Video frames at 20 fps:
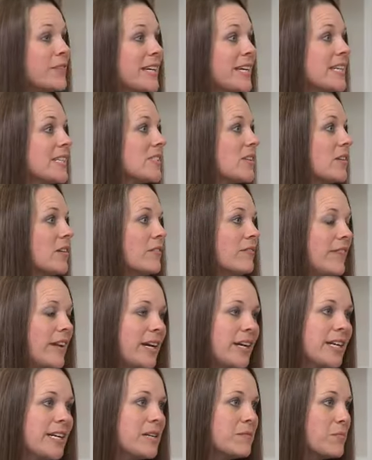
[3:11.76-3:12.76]
fleas are
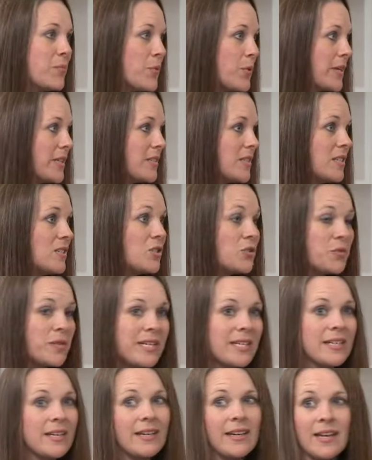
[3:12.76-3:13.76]
very important to
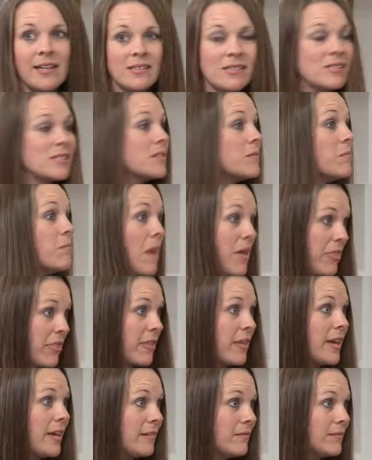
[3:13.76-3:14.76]
treat against
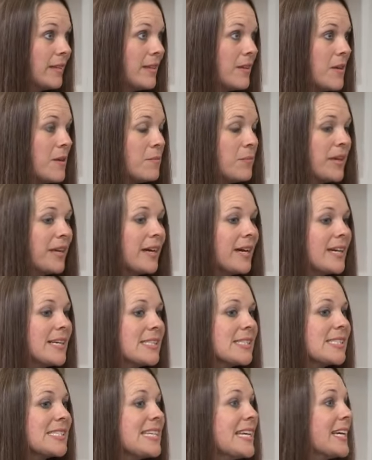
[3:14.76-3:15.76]
monthly
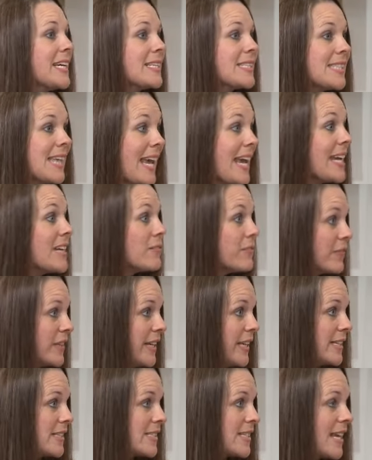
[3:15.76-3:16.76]
because ticks and
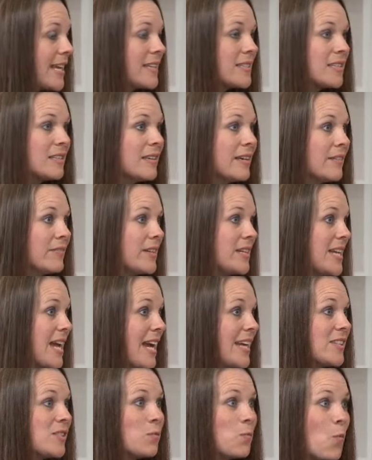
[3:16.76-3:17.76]
fleas like to live in
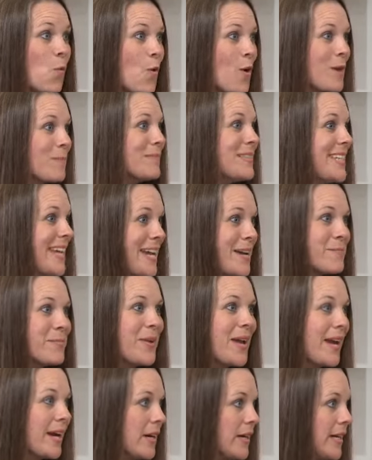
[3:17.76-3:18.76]
nice, warm,
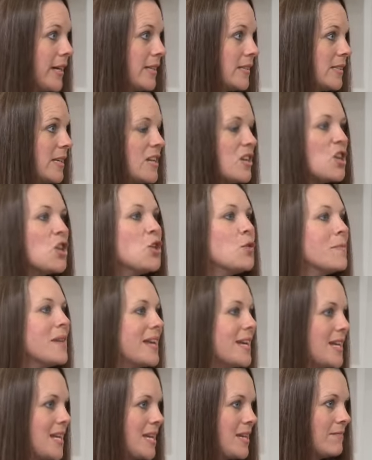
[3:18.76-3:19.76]
damp areas and
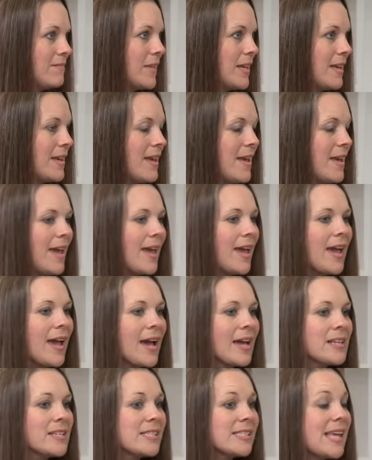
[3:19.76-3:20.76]
humidity.
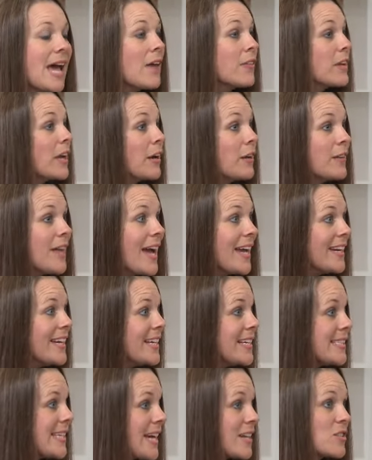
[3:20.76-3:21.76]
And South Carolina
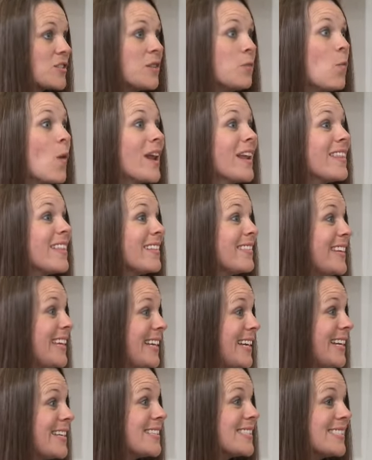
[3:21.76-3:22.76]
is actually one of the
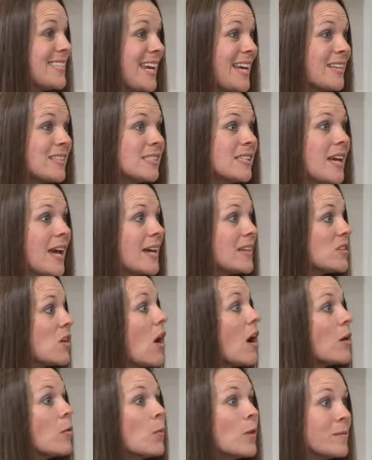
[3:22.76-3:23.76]
leading states that has
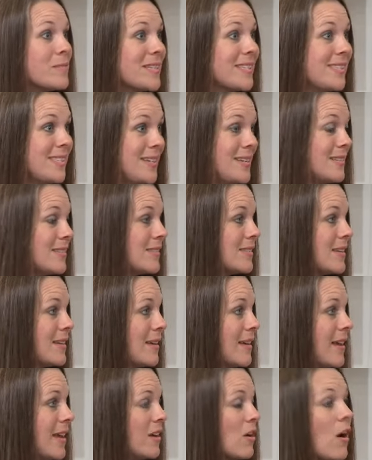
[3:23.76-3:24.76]
heartworm disease.
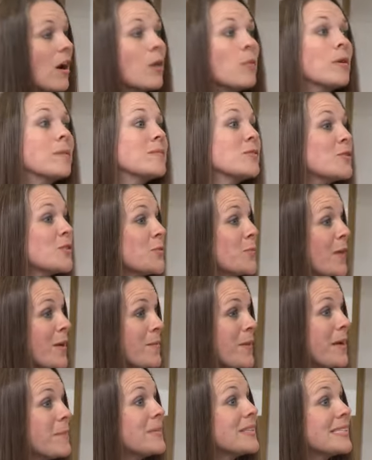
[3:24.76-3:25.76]
Mm. And heartworms are
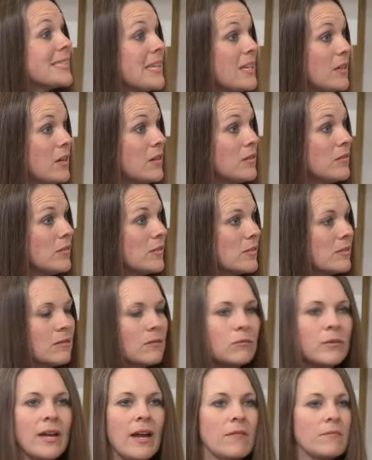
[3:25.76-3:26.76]
spread by mosquitoes.
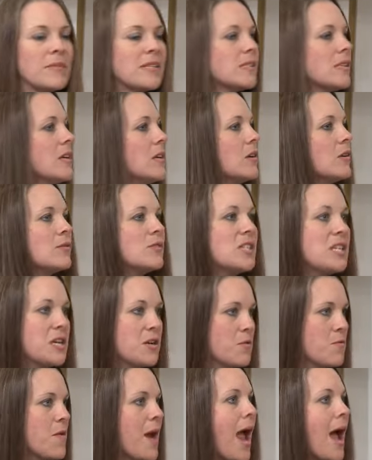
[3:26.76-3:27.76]
We have mosquitoes
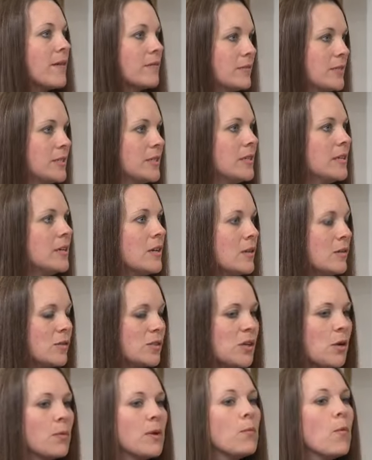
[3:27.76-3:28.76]
year round. Yes, we do.
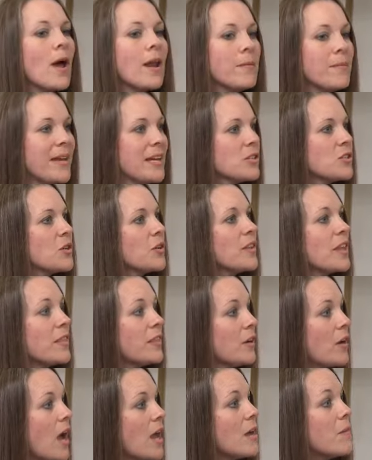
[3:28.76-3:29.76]
So we want to make sure that
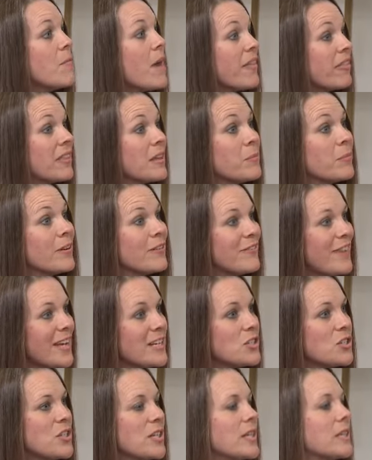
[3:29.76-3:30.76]
they're on a monthly
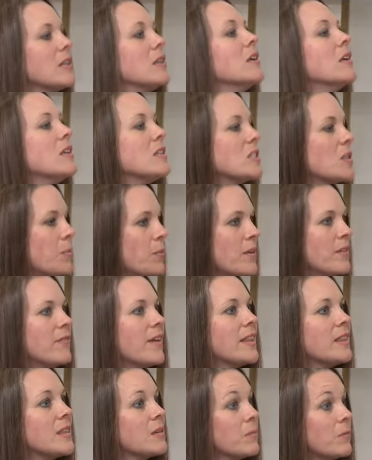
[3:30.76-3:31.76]
prevention to
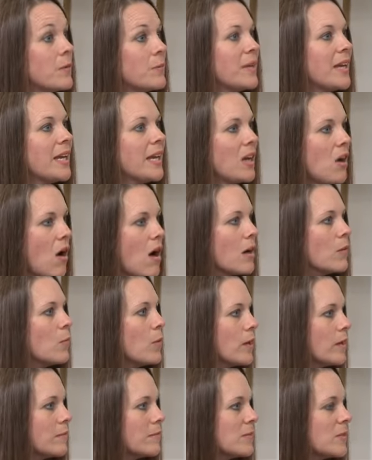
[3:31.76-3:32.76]
prevent them from getting
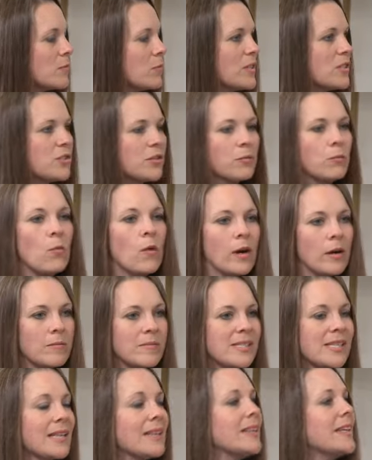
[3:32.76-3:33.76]
heartworms, mm -hmm. which are mm-hmm.
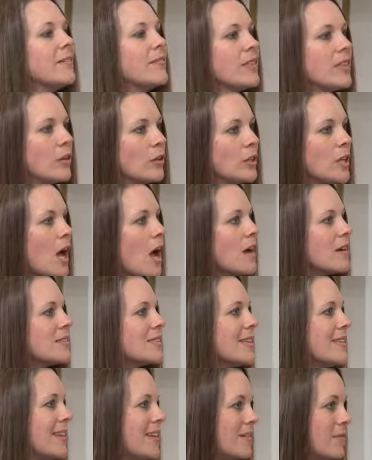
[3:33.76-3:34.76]
worms that live in their
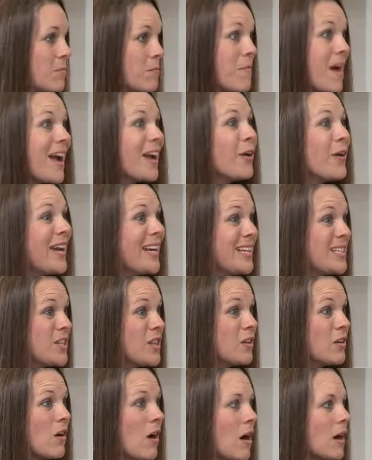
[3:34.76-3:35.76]
lungs and then migrate
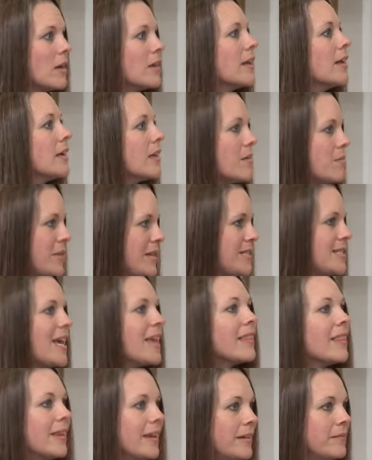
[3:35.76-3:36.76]
into their heart and can be
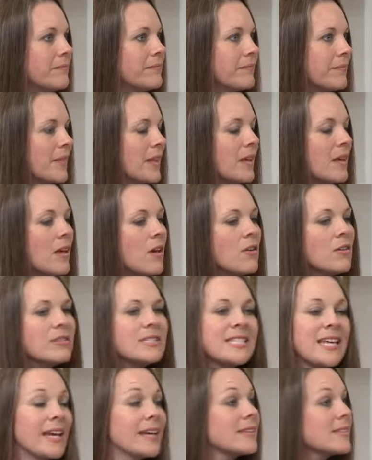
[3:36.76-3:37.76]
deadly.
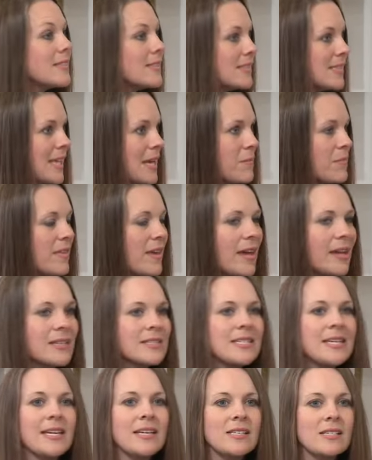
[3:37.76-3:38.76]
Ticks, same
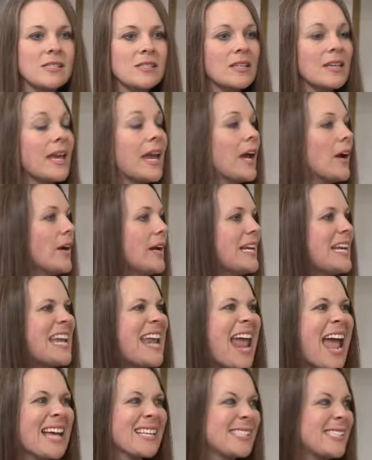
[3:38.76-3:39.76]
thing. Ticks carry
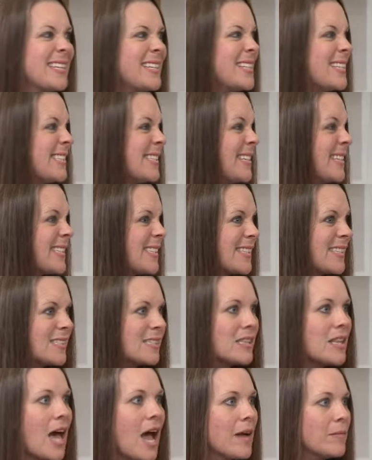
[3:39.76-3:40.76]
nasty
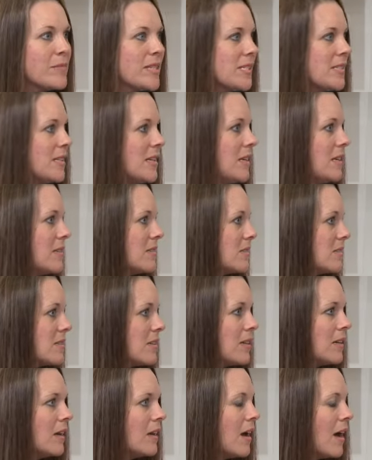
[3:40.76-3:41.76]
diseases, Lyme disease,
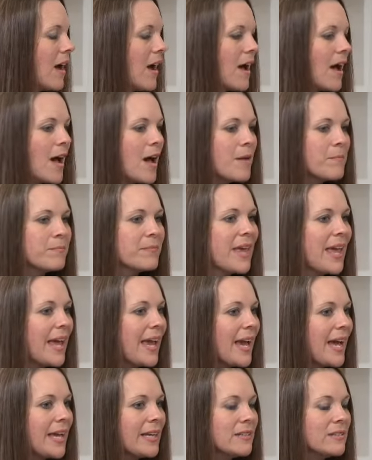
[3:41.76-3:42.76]
mm -hmm. um,
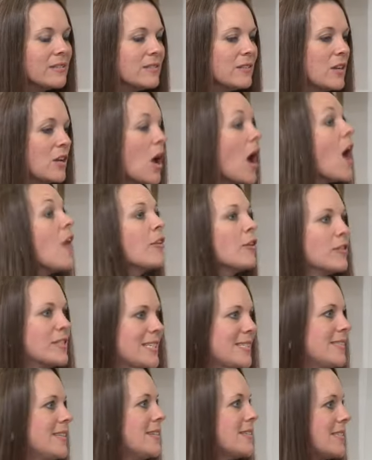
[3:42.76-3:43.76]
and other
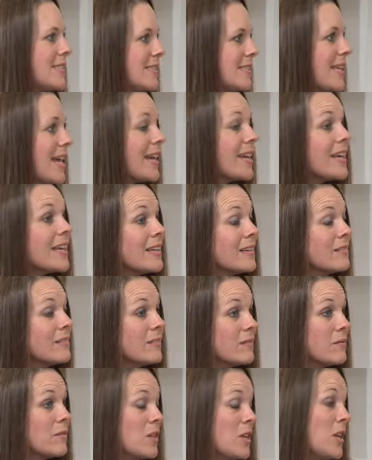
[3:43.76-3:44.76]
diseases that
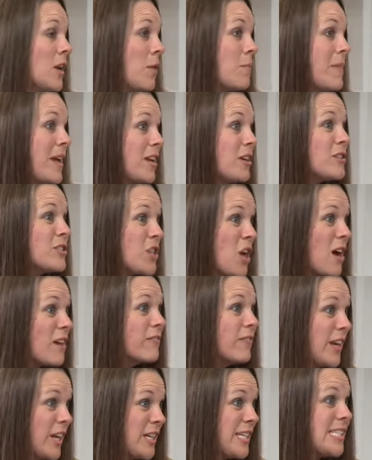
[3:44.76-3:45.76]
can, you know, make your
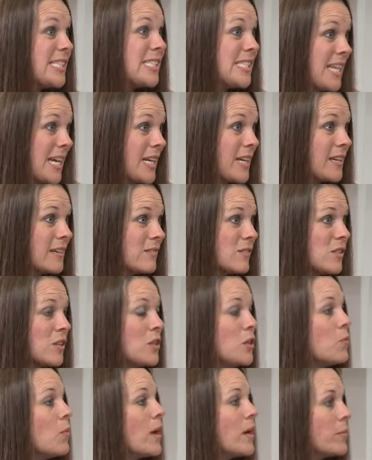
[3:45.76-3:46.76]
dog very sick. So
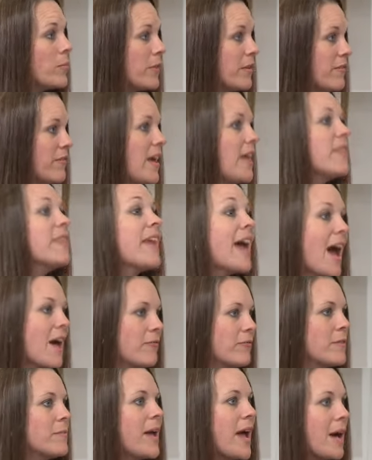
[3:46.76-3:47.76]
you want to prevent
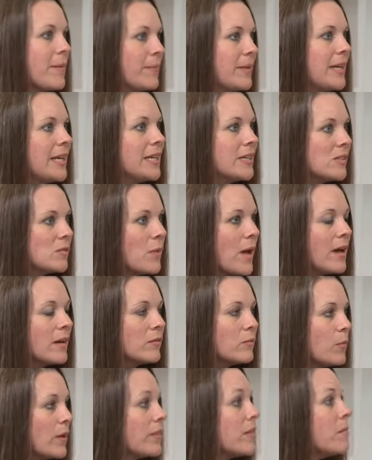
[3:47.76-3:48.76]
that from happening as
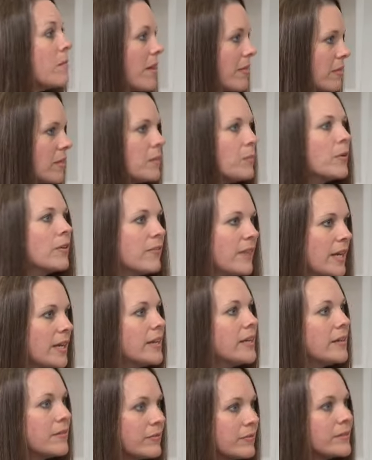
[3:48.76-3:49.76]
well with a monthly
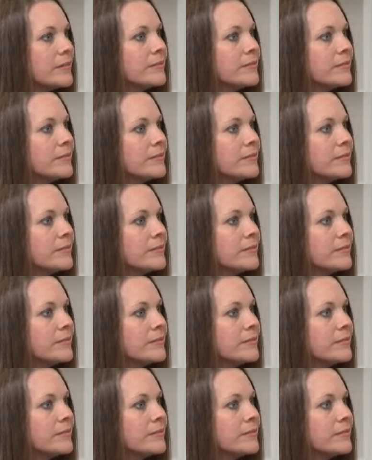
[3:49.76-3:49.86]
preventative.